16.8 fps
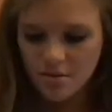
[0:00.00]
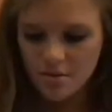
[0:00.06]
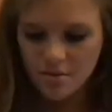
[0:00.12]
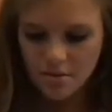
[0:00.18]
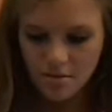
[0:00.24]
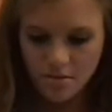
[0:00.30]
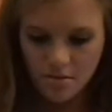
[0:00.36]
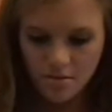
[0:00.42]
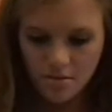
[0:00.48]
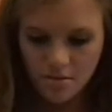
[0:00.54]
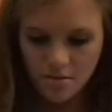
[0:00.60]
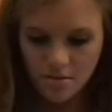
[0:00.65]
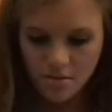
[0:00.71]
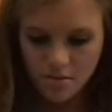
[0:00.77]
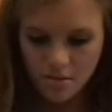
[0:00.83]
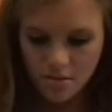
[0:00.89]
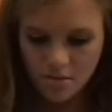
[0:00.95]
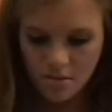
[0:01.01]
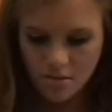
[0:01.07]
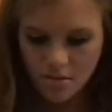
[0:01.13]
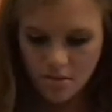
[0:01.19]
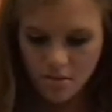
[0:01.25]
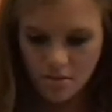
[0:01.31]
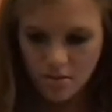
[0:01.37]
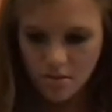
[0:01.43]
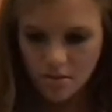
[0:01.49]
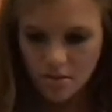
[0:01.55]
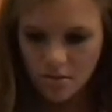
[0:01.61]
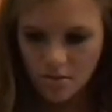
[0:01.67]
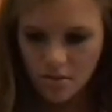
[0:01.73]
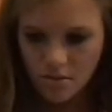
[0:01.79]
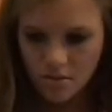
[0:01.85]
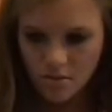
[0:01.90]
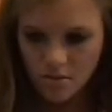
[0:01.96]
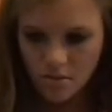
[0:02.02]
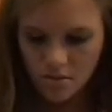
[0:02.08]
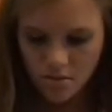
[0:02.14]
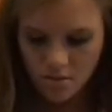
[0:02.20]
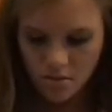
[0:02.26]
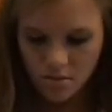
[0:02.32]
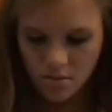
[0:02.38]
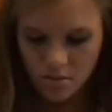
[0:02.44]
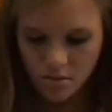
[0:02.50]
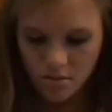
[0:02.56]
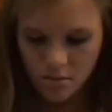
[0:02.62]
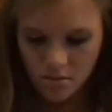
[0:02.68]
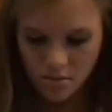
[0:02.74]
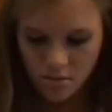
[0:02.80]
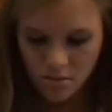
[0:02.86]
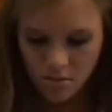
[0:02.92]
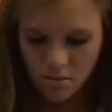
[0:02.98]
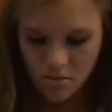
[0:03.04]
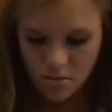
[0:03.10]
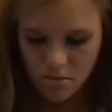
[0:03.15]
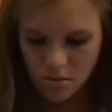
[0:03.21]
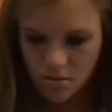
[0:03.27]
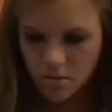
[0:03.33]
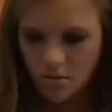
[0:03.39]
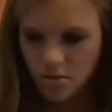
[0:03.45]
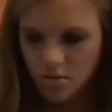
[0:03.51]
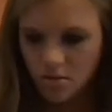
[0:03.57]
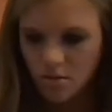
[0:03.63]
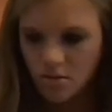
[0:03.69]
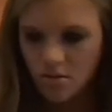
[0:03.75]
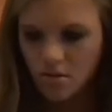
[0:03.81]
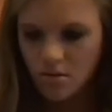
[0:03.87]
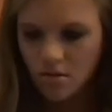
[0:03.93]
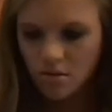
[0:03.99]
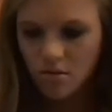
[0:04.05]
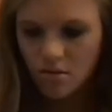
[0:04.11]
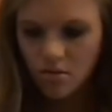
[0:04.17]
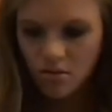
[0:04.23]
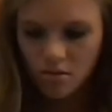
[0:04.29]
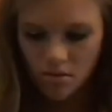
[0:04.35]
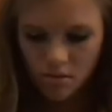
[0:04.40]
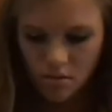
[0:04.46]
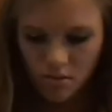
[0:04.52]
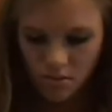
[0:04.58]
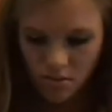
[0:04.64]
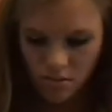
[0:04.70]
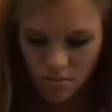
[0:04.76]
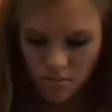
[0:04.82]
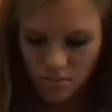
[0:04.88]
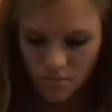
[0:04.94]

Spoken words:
Nothing is said.